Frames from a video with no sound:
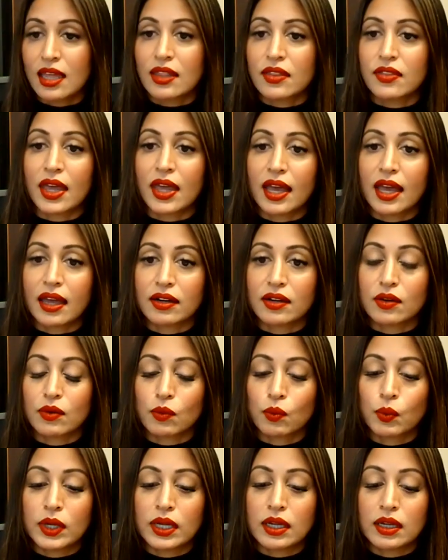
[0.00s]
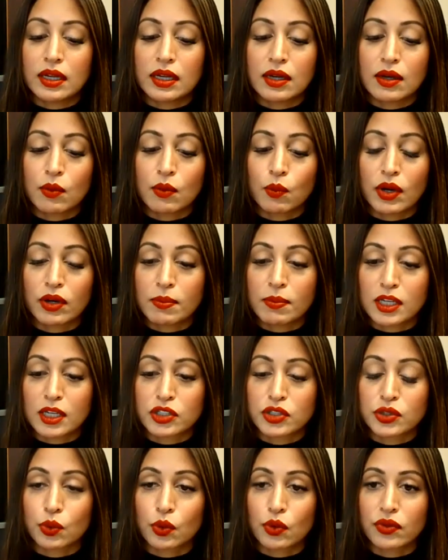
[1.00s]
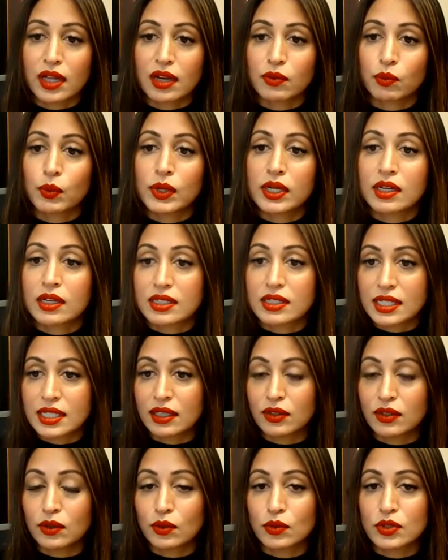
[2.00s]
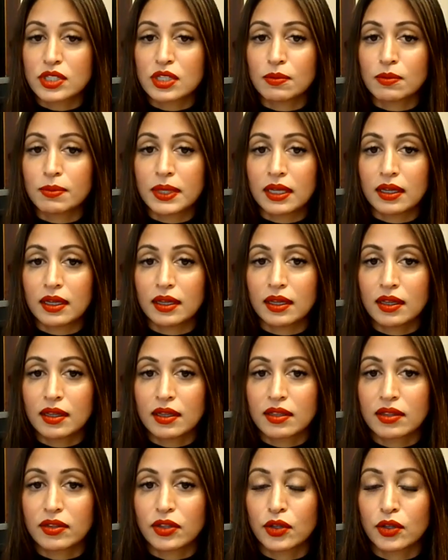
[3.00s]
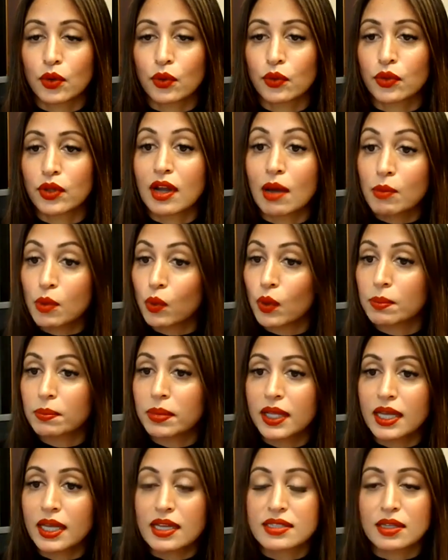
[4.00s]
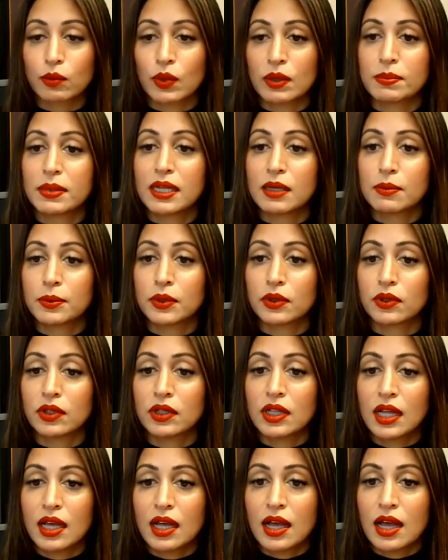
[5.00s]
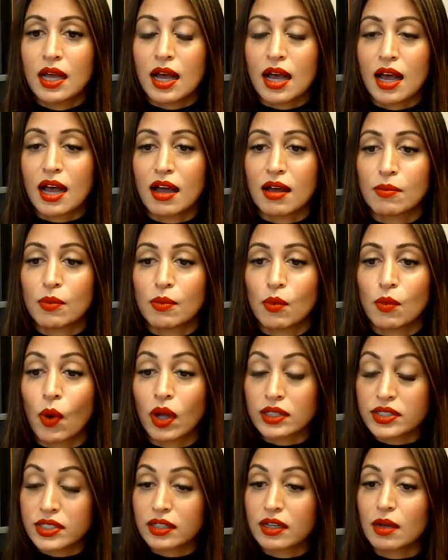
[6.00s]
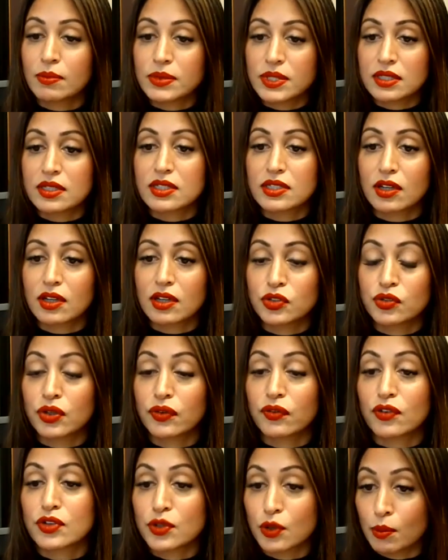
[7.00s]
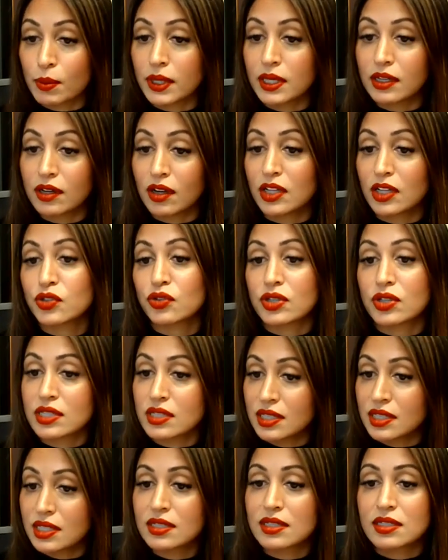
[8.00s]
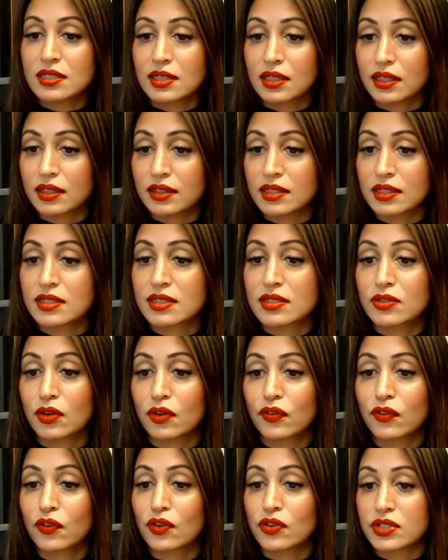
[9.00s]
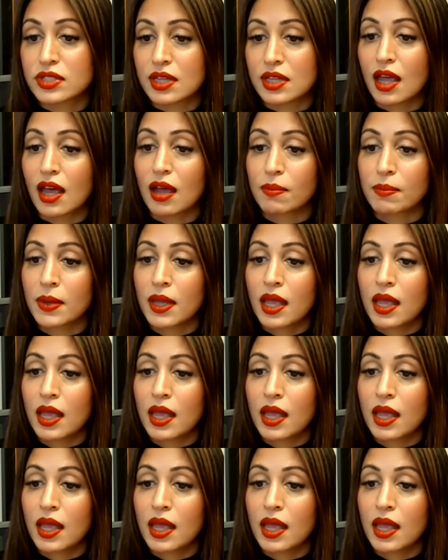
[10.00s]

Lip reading: that we want to make sure that we continue to be, the #1 place that when people want to come to this country, for so many countries, this is their first stop.